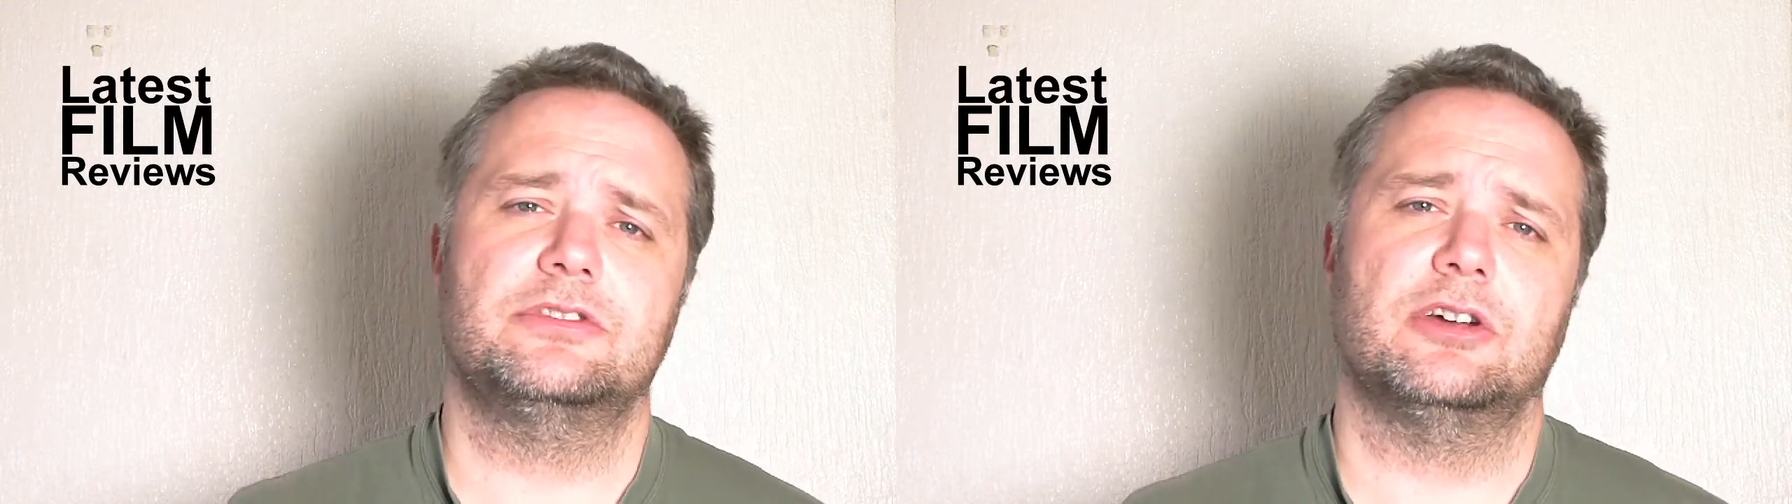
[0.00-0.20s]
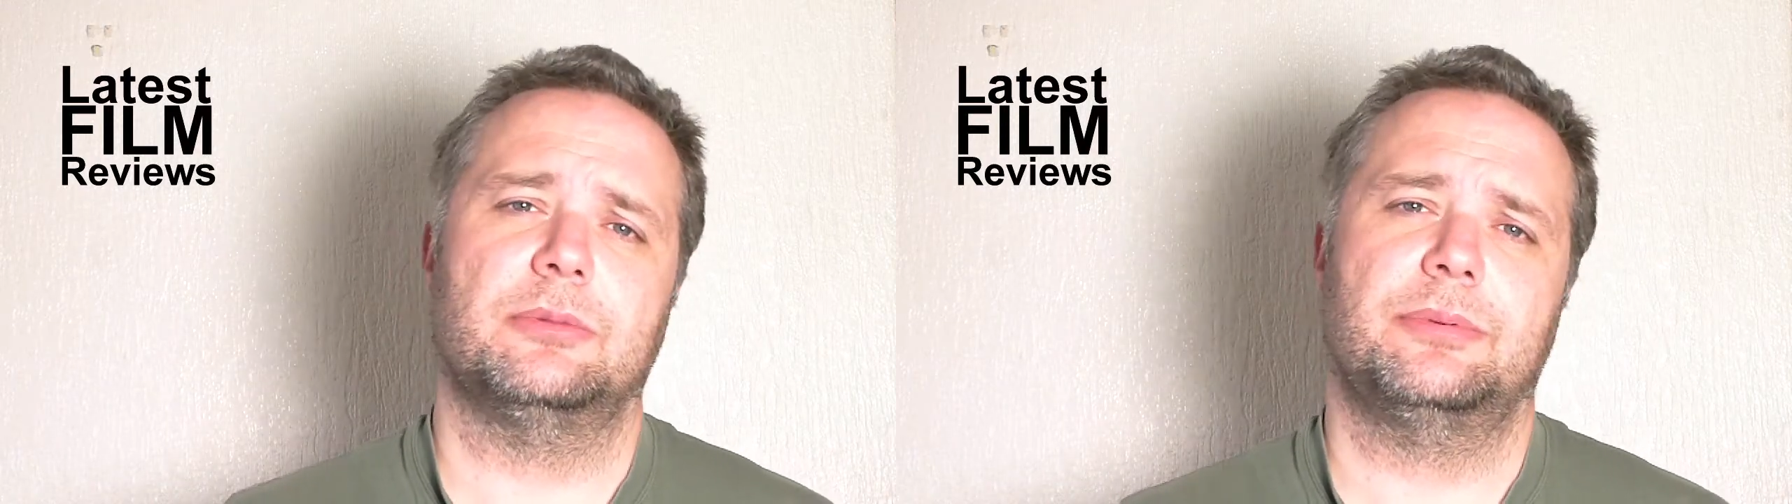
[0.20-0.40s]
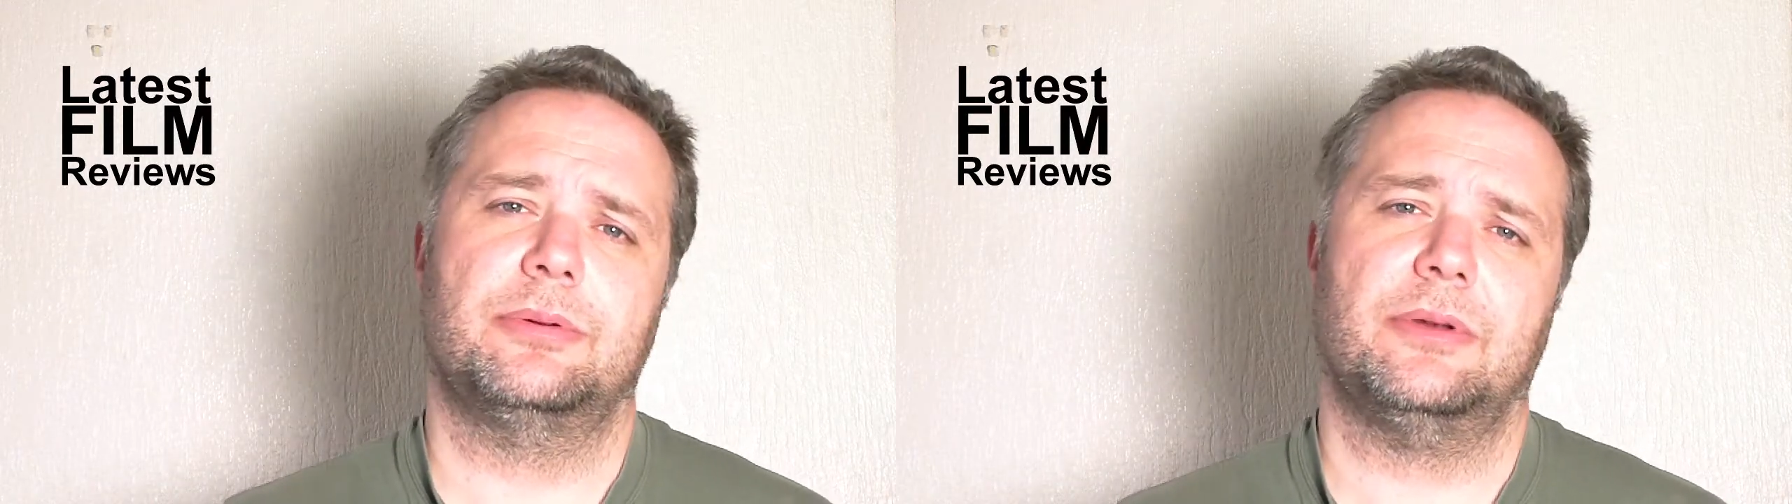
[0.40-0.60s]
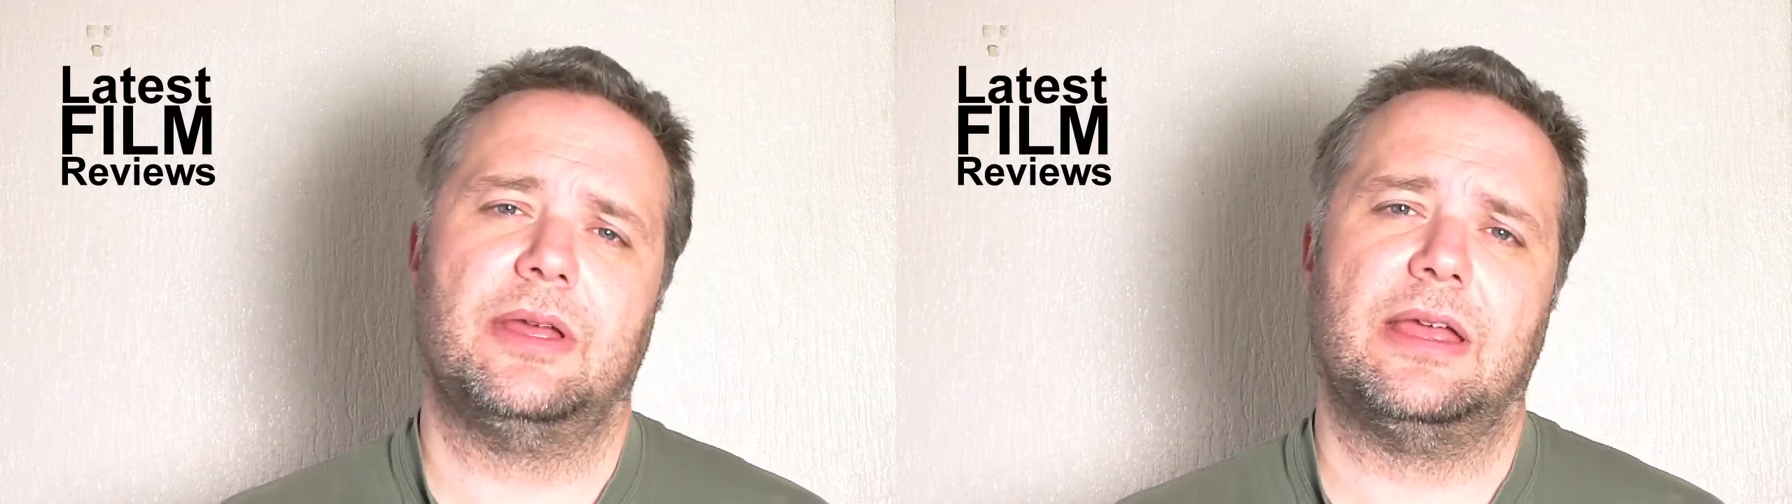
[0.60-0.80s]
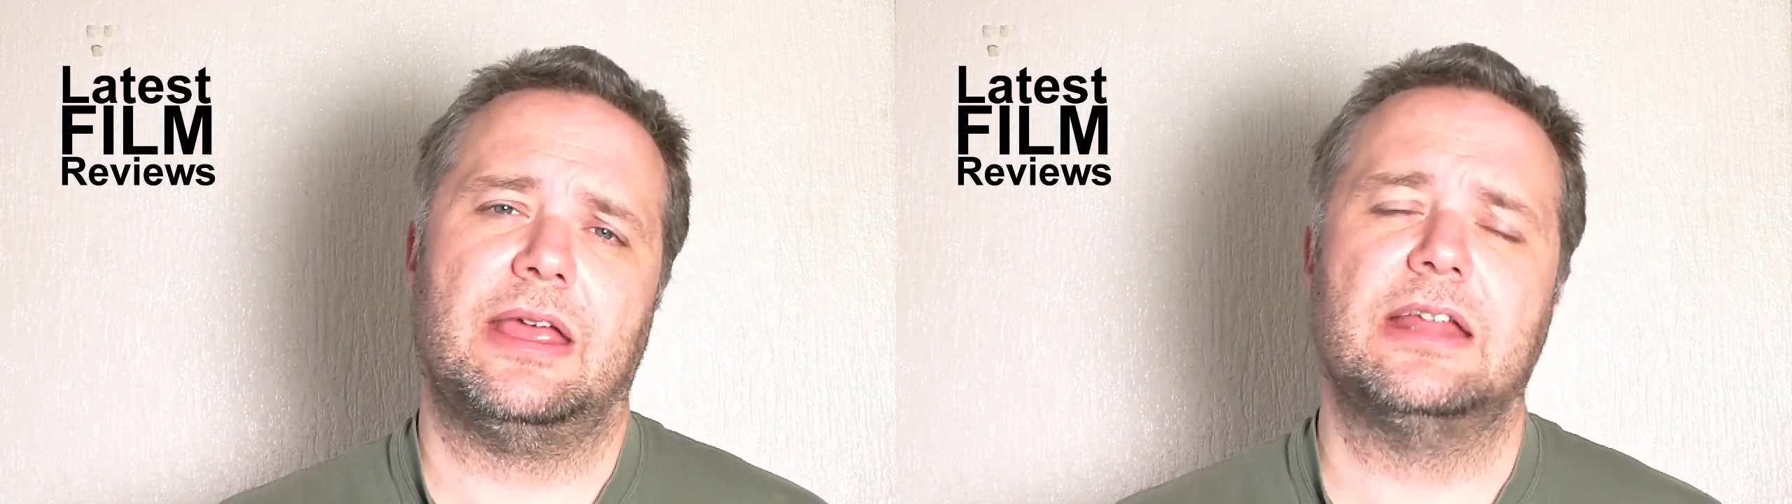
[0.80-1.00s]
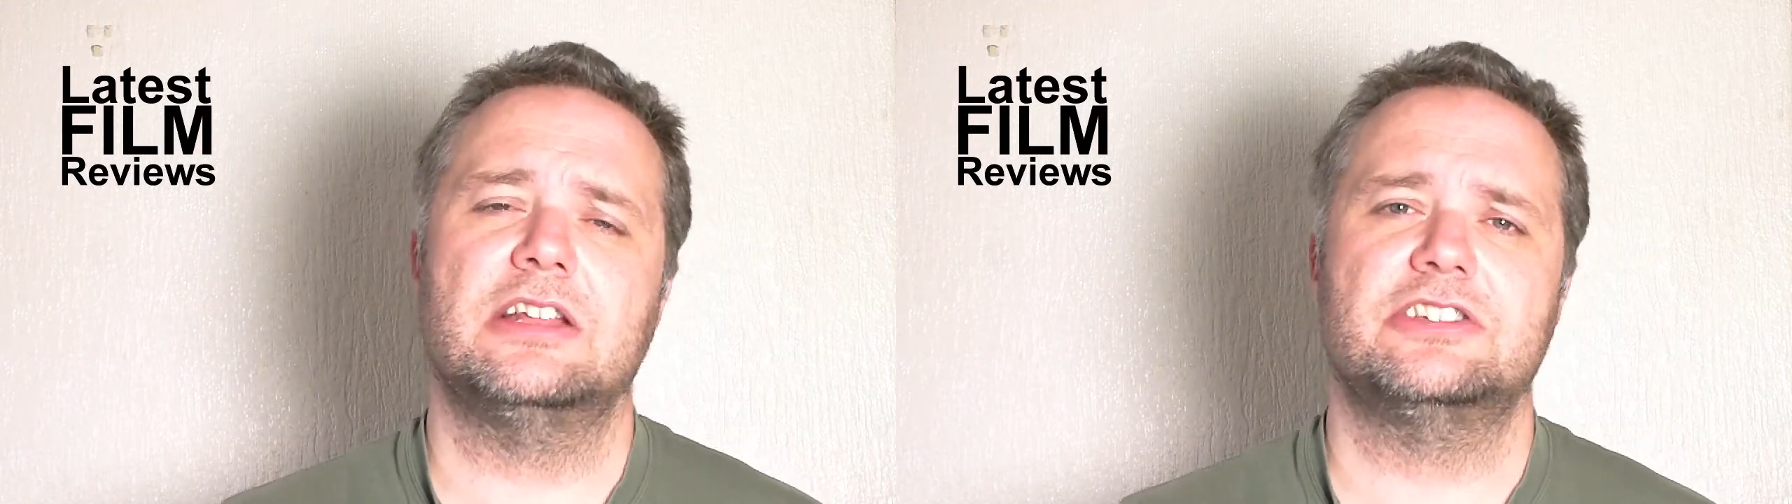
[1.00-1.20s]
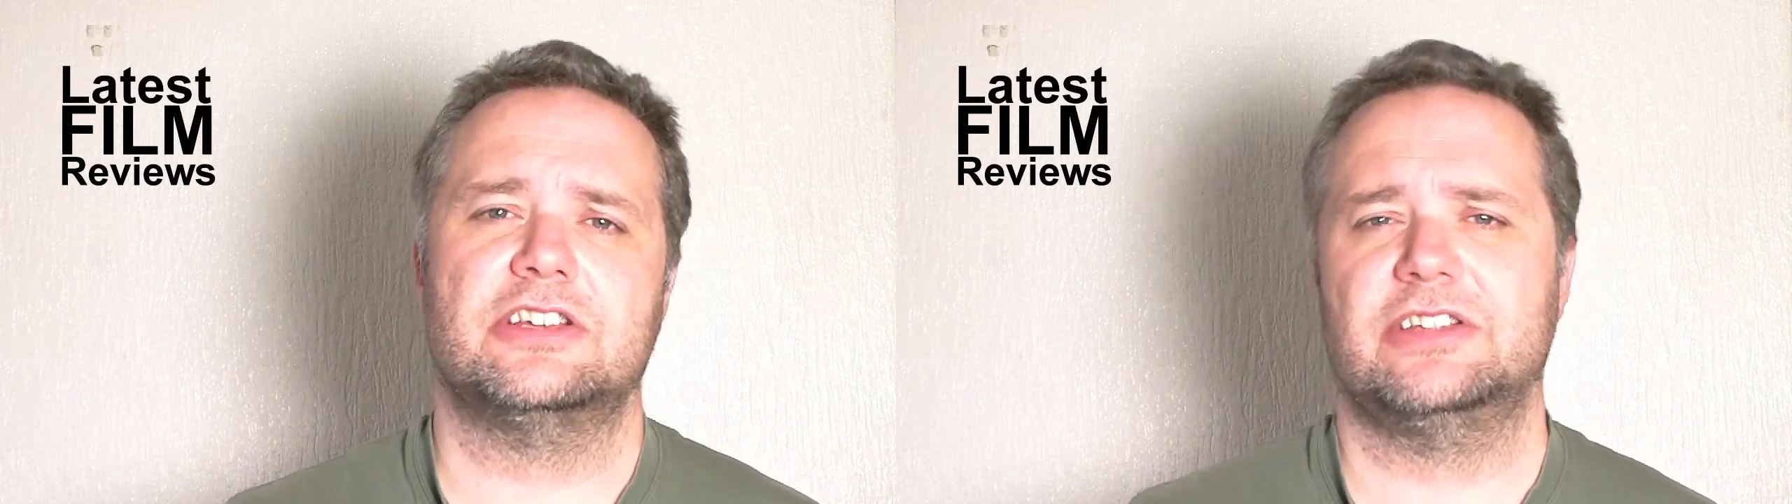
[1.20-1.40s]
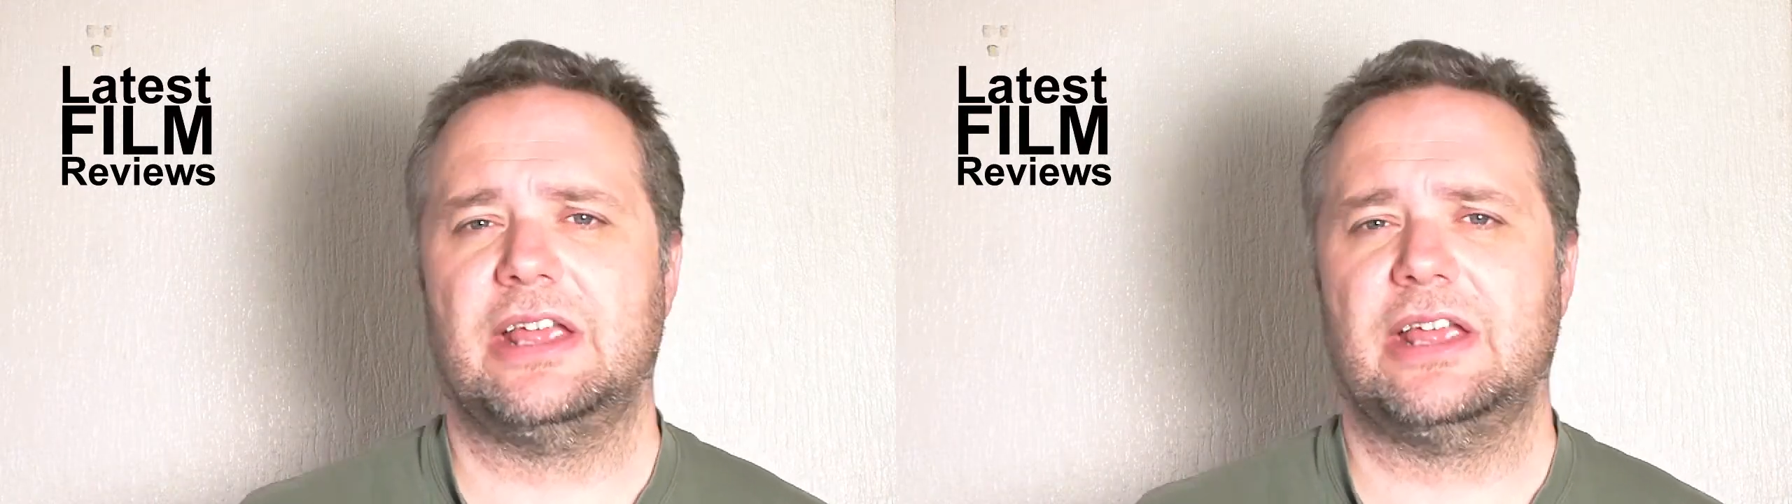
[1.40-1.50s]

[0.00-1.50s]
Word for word: up, energetic